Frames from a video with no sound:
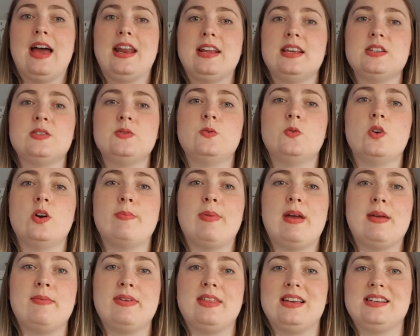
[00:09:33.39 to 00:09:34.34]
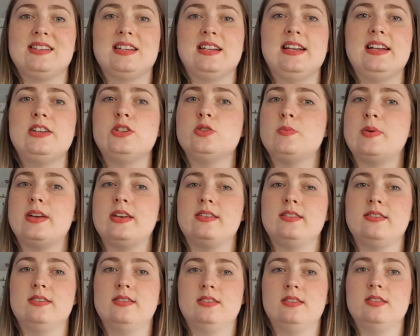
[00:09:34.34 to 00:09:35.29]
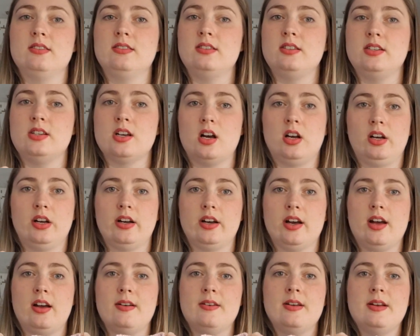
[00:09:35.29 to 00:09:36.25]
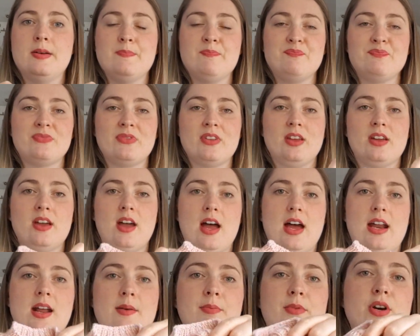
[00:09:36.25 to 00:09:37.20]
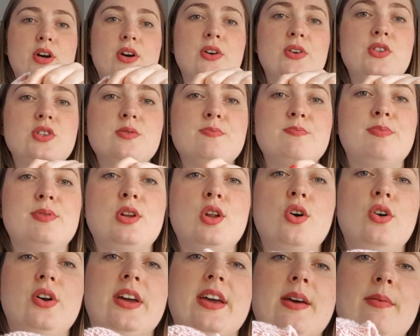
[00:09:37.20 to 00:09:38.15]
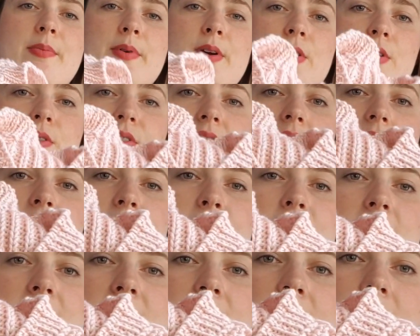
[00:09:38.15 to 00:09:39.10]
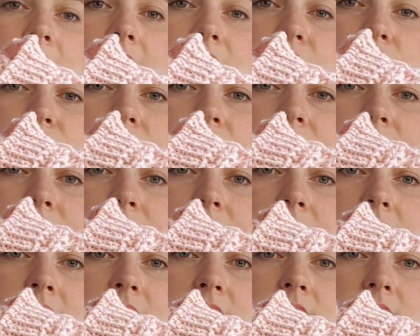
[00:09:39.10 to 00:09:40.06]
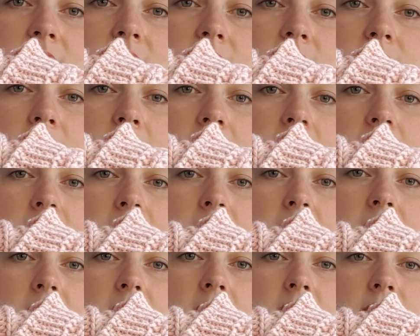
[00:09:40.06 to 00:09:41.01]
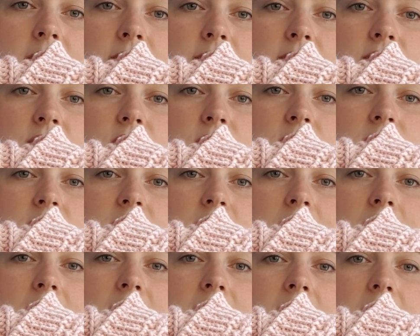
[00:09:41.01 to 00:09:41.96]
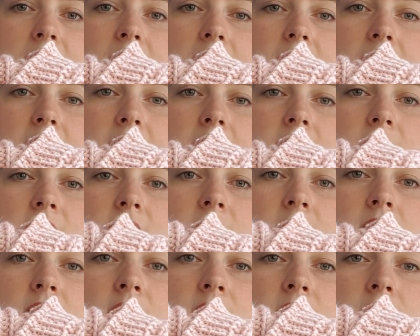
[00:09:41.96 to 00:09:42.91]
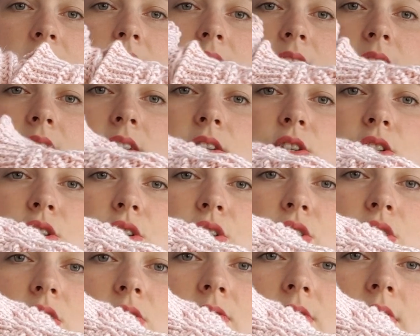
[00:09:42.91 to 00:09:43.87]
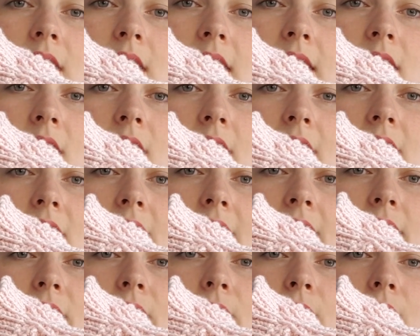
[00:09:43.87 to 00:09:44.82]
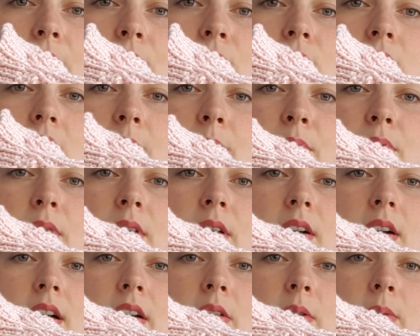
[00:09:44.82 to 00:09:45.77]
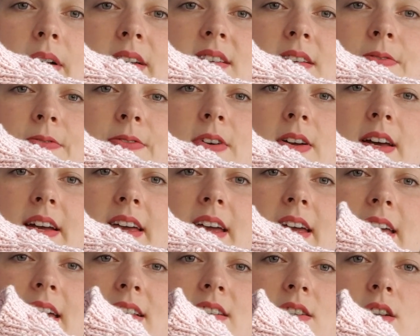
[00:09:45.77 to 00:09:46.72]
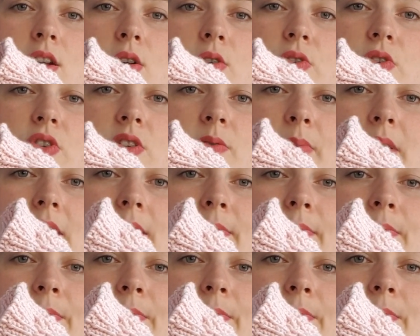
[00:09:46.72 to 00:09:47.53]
And it's for a baby that's a little bit younger. And I'm going to block it because I think it just needs ever so slightly just to really highlight that rib. Otherwise I feel like it gets lost a bit.